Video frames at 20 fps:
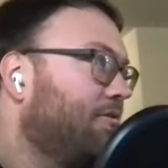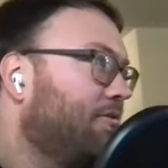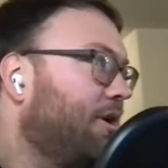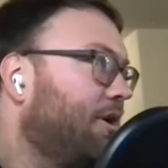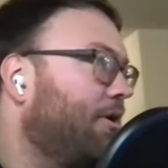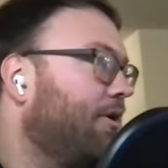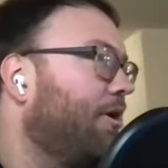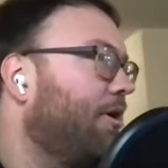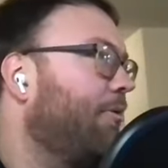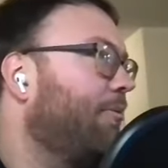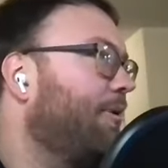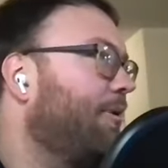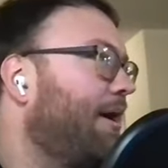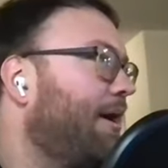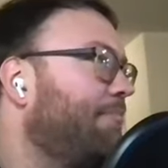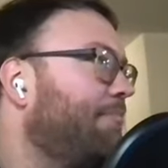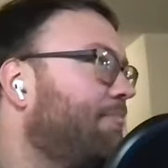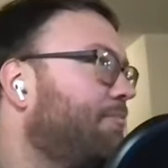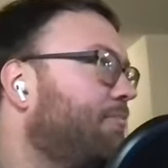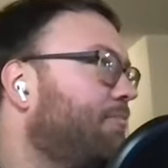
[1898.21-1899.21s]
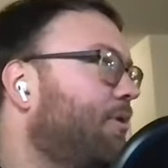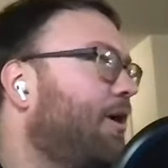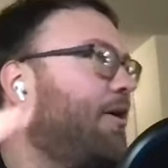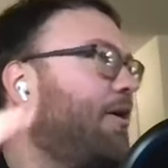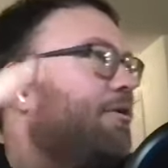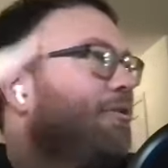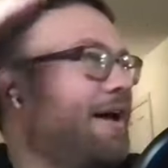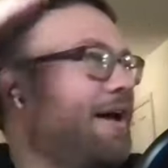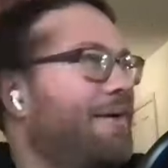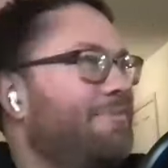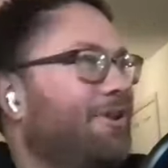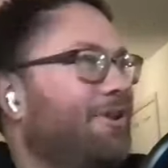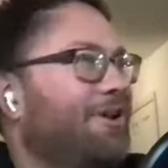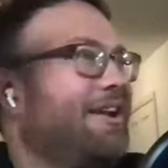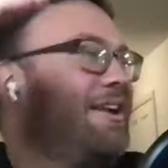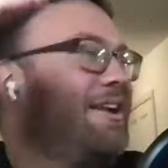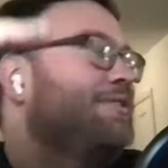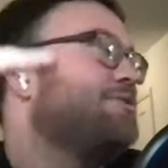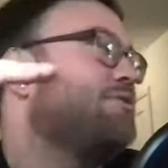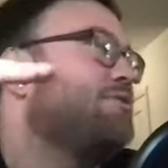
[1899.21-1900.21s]
Oh no, I'm
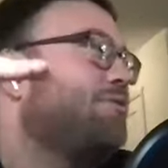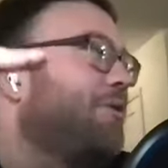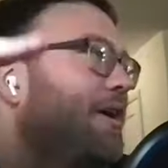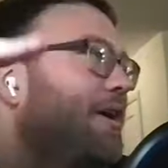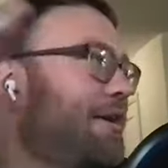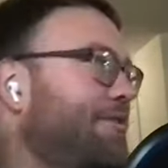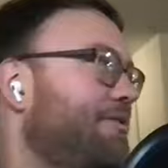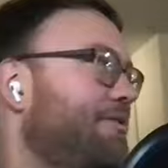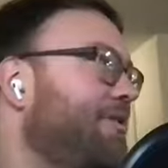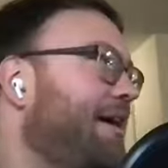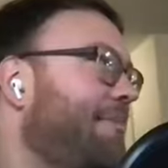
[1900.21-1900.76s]
looking at